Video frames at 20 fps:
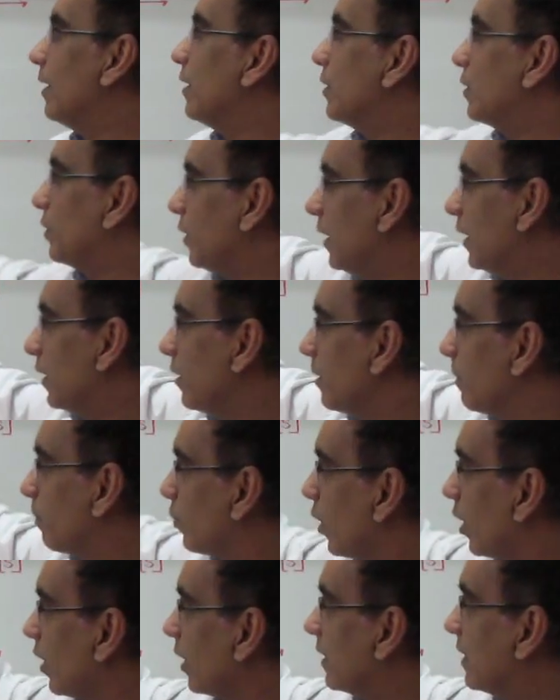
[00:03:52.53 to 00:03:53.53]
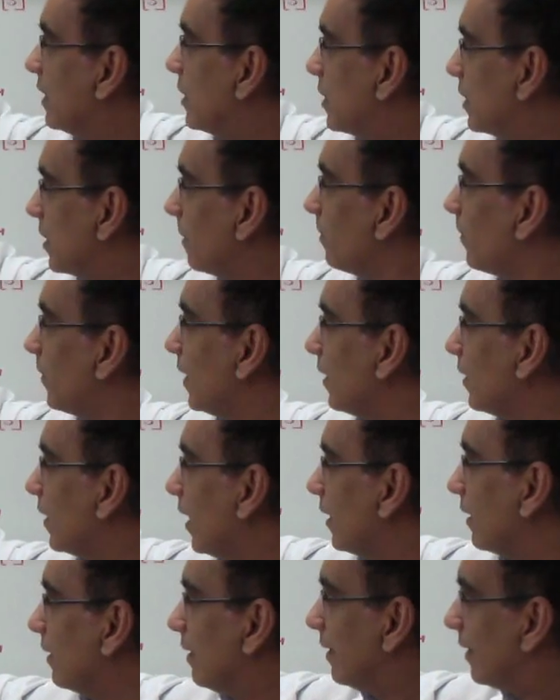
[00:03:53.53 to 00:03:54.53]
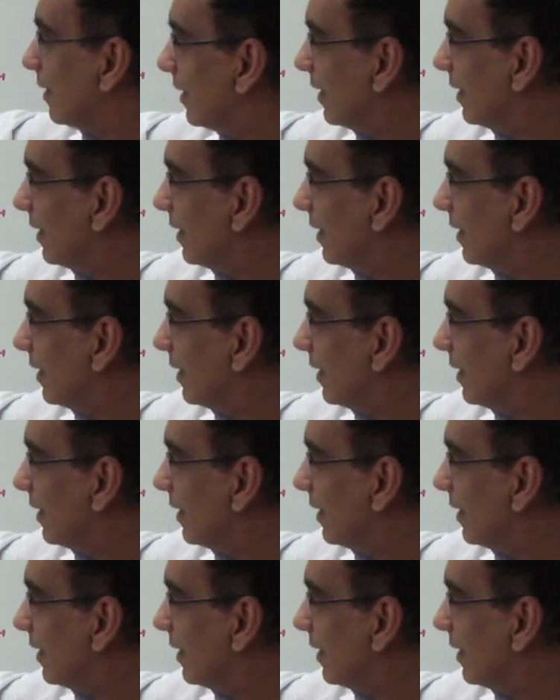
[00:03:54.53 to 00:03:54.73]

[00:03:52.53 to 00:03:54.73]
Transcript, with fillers: So here the product is something that